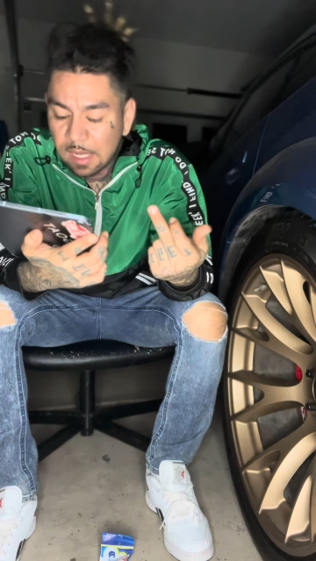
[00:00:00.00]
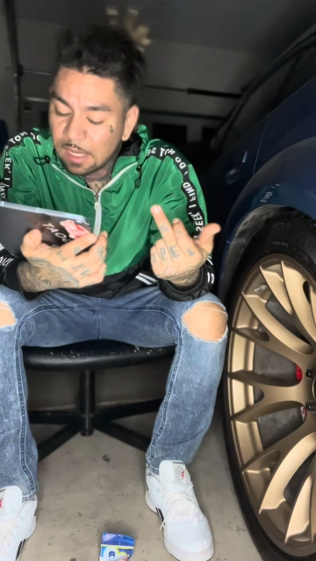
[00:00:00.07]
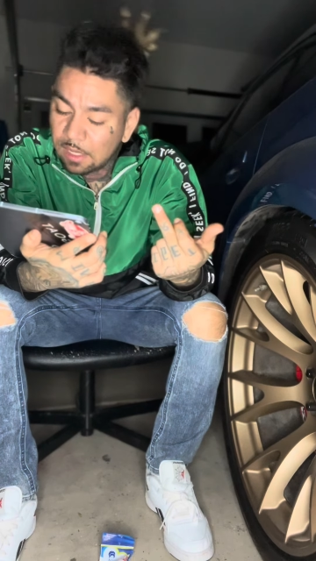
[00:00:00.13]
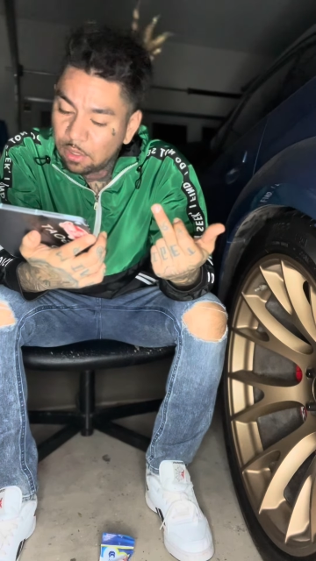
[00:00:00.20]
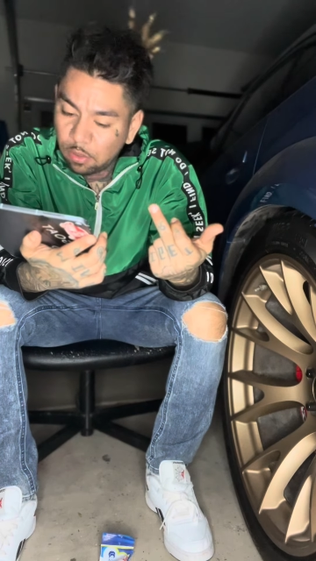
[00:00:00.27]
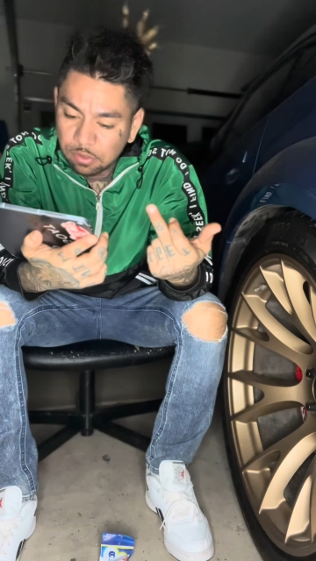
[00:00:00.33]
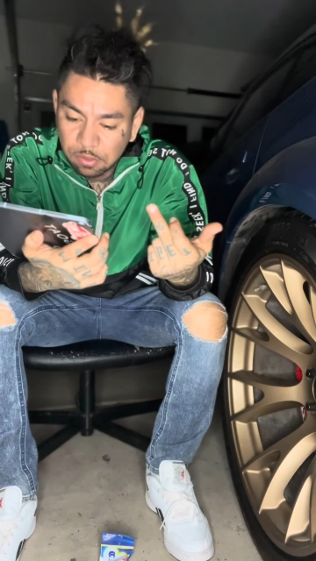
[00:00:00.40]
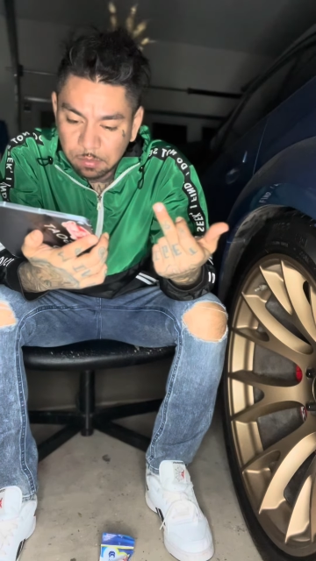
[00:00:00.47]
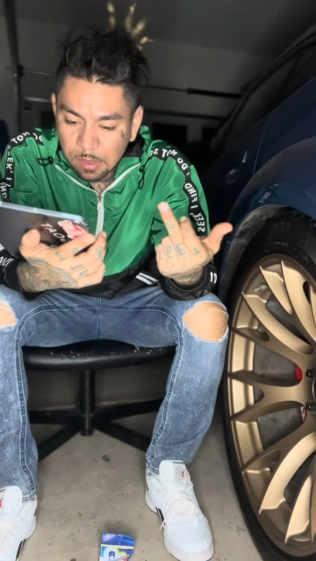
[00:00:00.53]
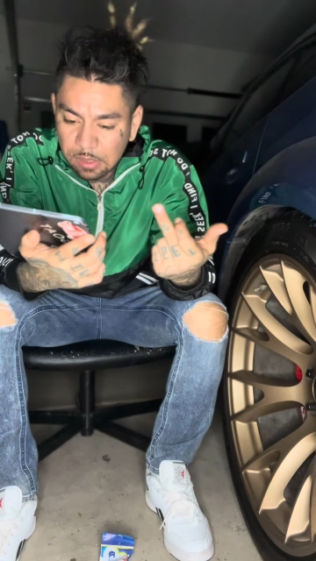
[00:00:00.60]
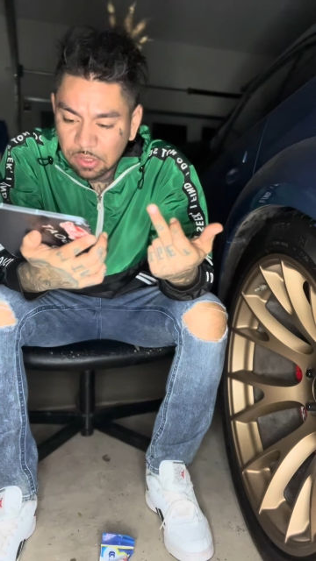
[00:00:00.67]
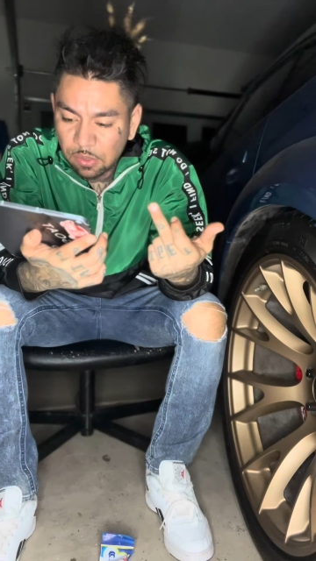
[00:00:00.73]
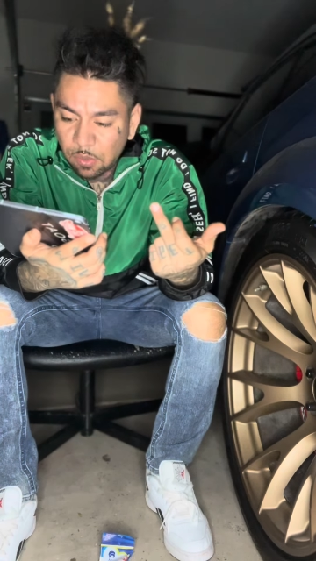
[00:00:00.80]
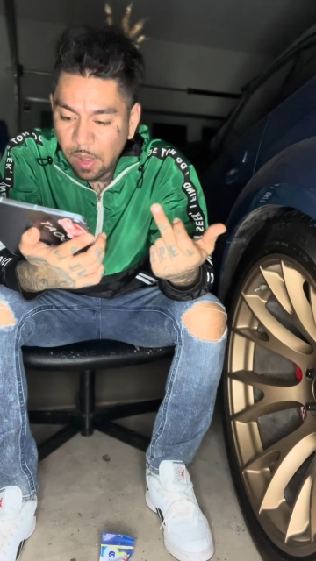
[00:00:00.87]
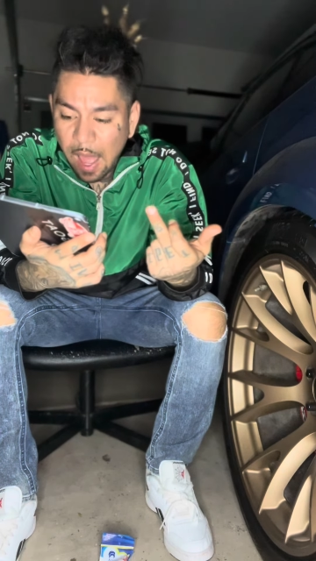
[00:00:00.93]
and no,
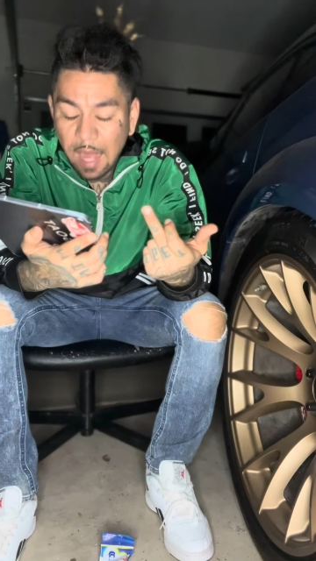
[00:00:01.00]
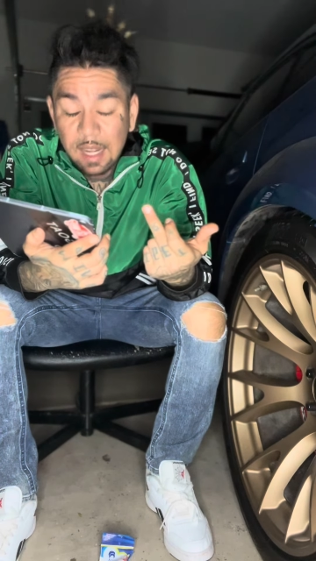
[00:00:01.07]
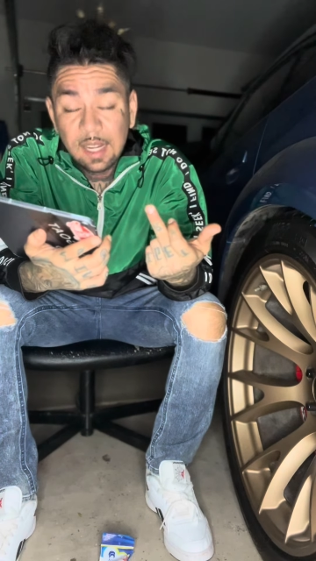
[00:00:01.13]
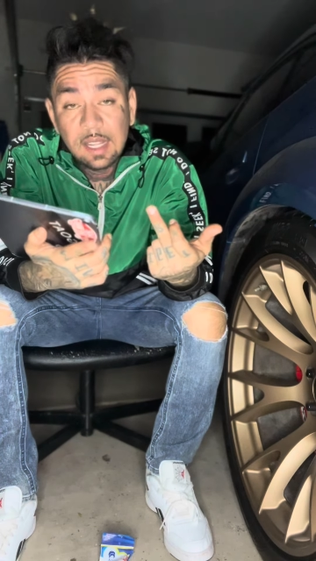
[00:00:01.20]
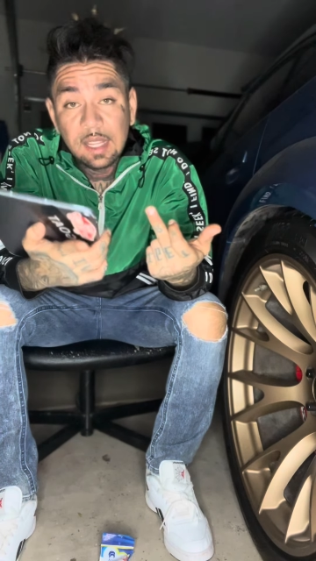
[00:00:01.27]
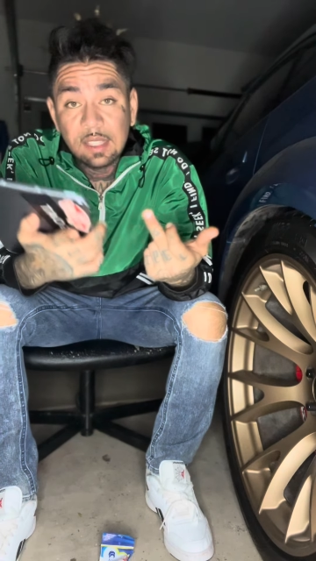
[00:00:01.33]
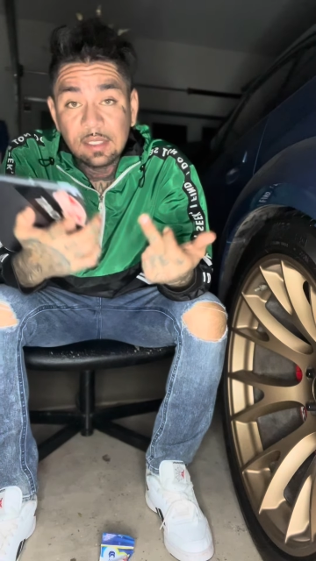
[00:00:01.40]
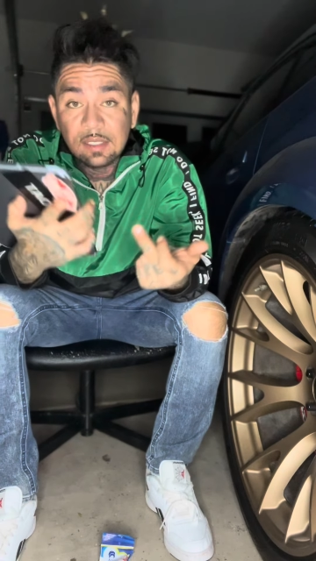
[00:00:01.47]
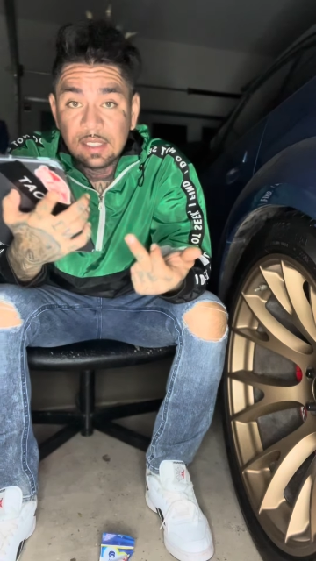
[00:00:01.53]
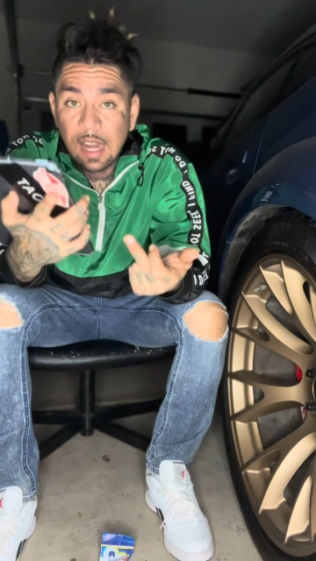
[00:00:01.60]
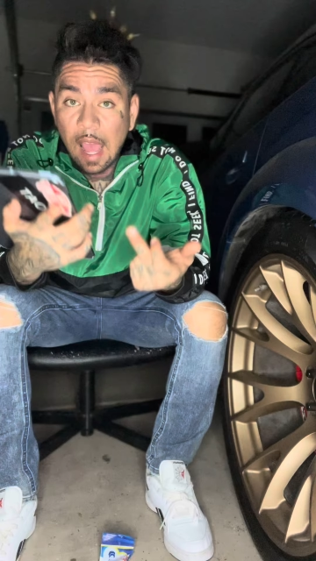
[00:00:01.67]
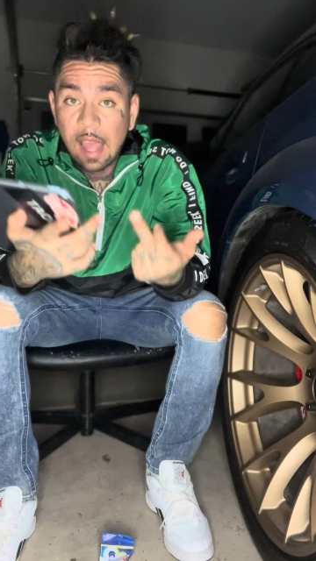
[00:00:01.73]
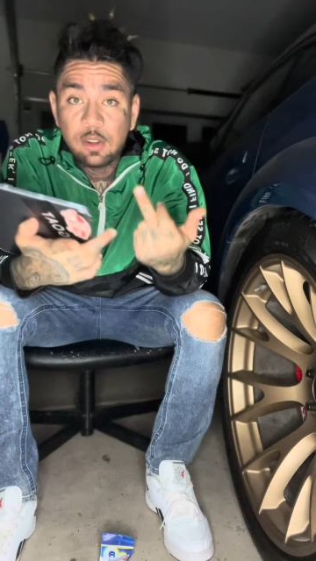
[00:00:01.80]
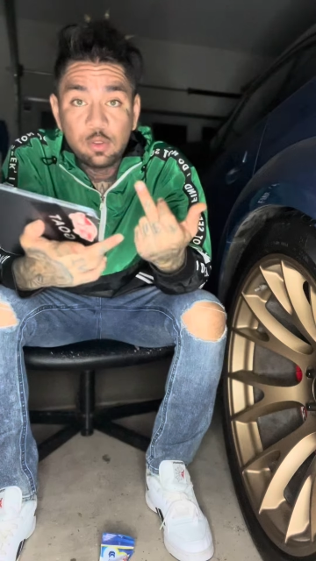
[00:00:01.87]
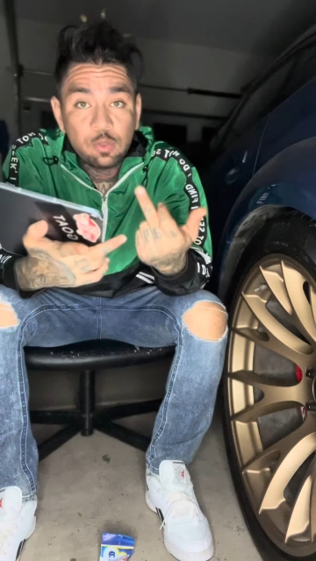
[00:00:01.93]
spirituality is
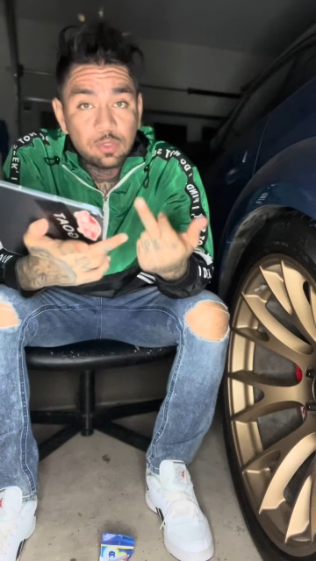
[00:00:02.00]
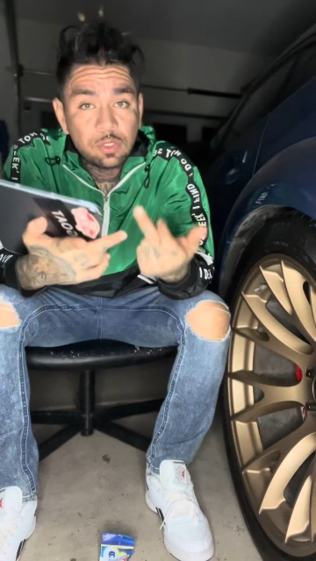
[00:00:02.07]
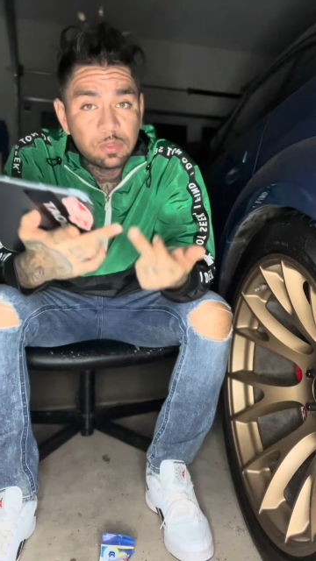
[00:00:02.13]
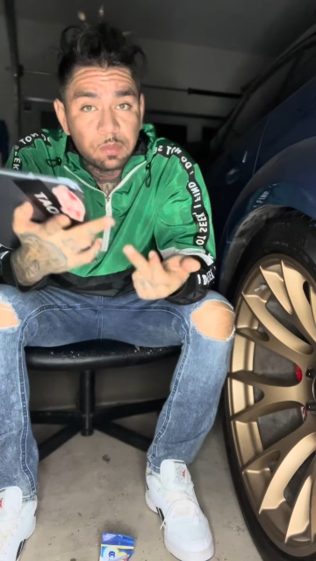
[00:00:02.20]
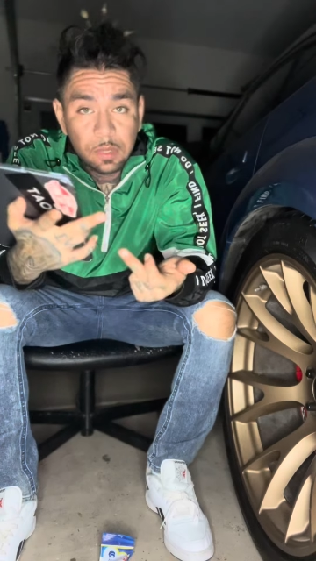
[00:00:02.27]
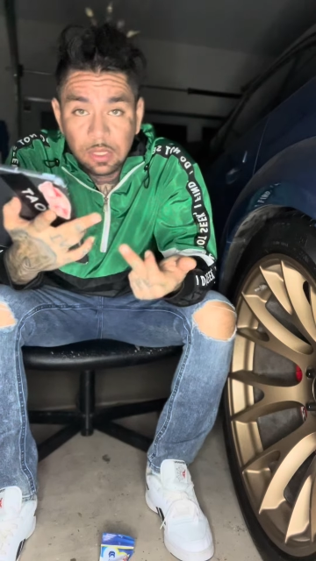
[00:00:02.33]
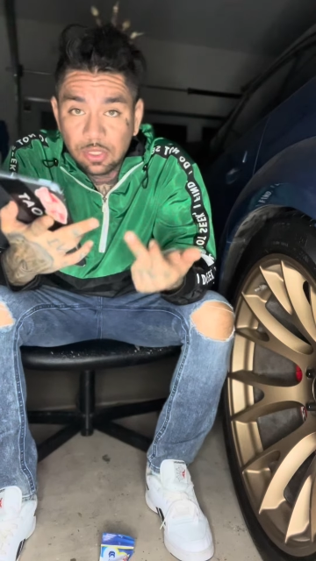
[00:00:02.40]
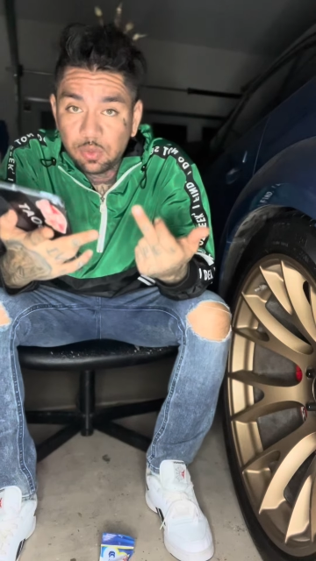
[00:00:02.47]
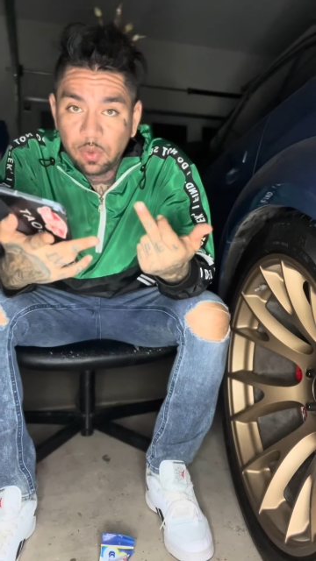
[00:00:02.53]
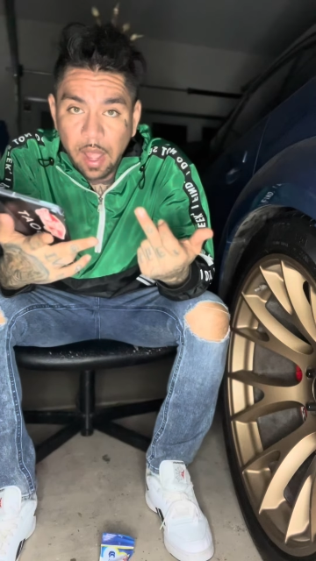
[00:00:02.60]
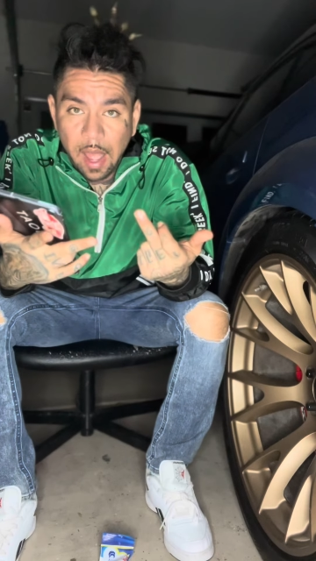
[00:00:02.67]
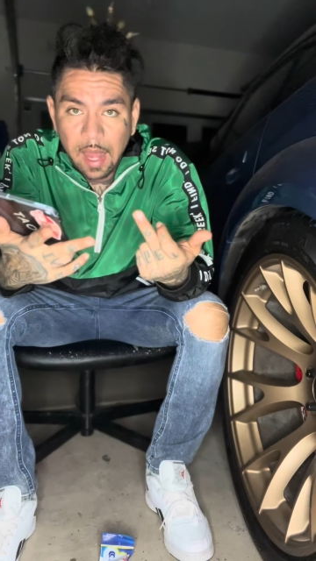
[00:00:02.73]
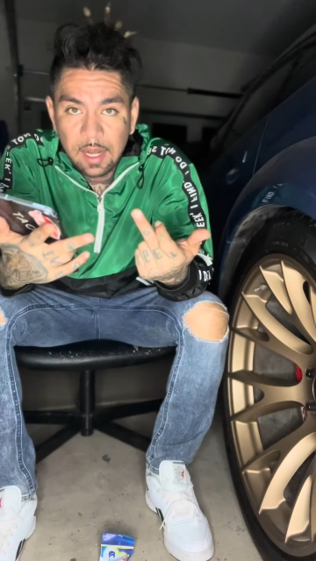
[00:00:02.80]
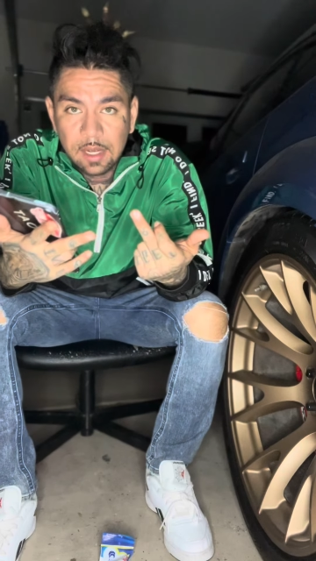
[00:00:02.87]
not new spirituality.